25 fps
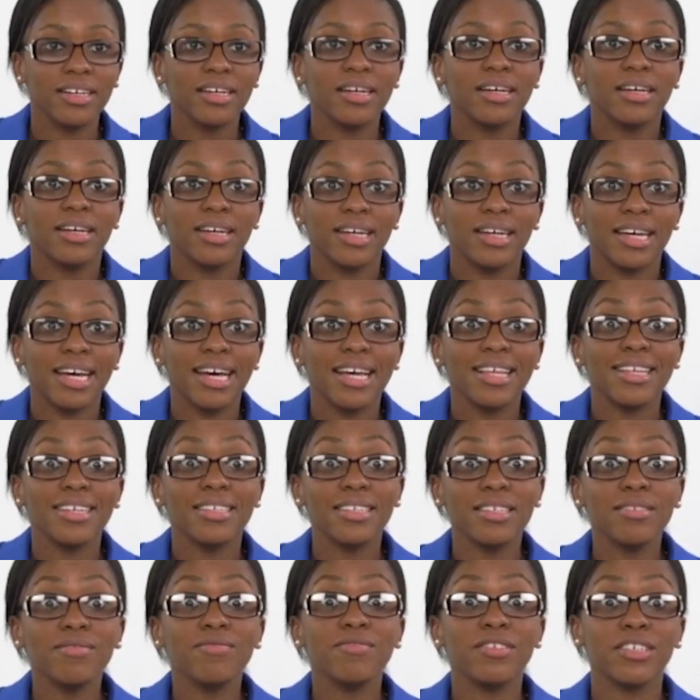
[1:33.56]
Yeah, that's
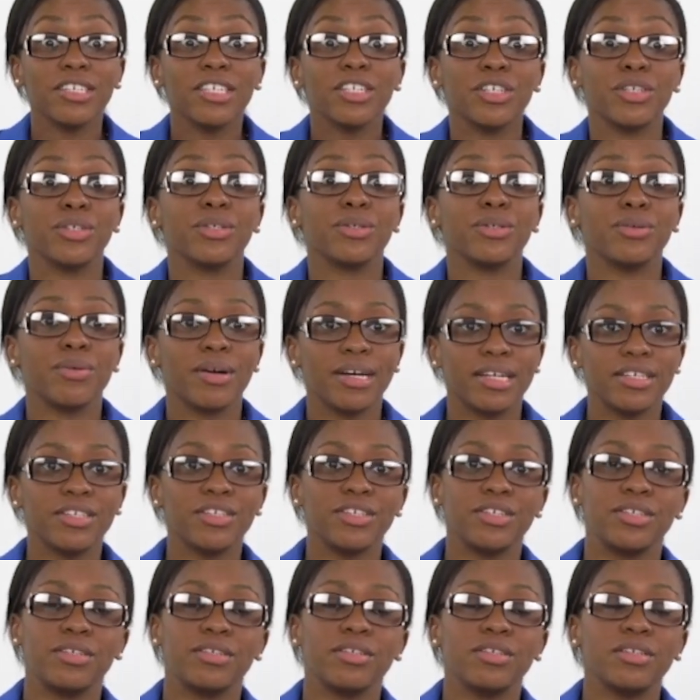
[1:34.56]
a very good
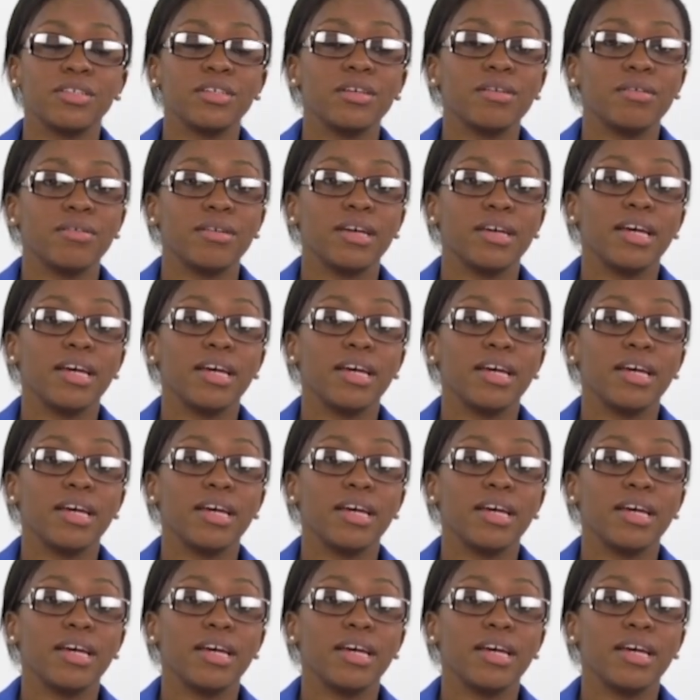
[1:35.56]
question. So,